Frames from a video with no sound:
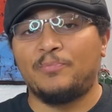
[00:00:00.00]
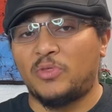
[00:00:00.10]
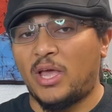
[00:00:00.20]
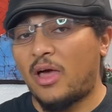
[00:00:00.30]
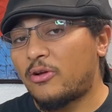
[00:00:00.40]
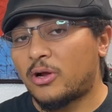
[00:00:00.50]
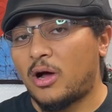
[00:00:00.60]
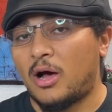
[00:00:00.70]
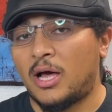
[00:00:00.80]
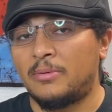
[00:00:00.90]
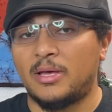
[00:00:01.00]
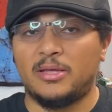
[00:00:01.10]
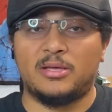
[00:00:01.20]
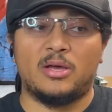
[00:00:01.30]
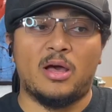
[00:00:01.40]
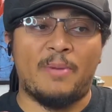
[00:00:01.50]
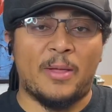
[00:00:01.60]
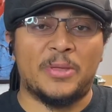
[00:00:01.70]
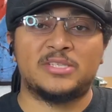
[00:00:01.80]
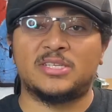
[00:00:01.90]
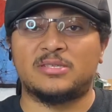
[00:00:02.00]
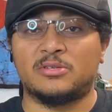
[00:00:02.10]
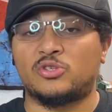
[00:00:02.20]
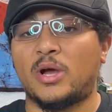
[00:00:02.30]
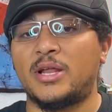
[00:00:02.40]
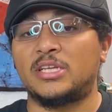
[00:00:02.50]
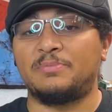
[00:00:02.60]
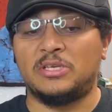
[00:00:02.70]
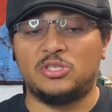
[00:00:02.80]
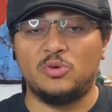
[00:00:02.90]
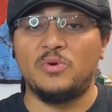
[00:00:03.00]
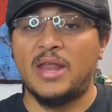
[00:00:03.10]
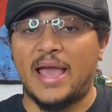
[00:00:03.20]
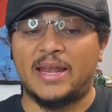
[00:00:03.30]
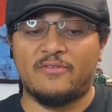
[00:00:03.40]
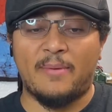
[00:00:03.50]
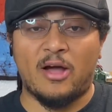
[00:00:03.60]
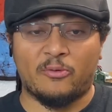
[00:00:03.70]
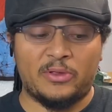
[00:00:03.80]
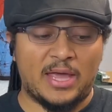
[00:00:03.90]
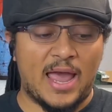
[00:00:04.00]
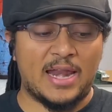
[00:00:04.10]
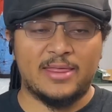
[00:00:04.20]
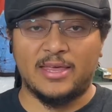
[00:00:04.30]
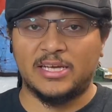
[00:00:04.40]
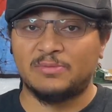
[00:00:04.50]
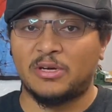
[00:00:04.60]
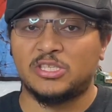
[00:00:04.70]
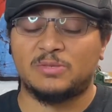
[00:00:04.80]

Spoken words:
The other con about this, because I'm going to try not to be too negative about really anything as much as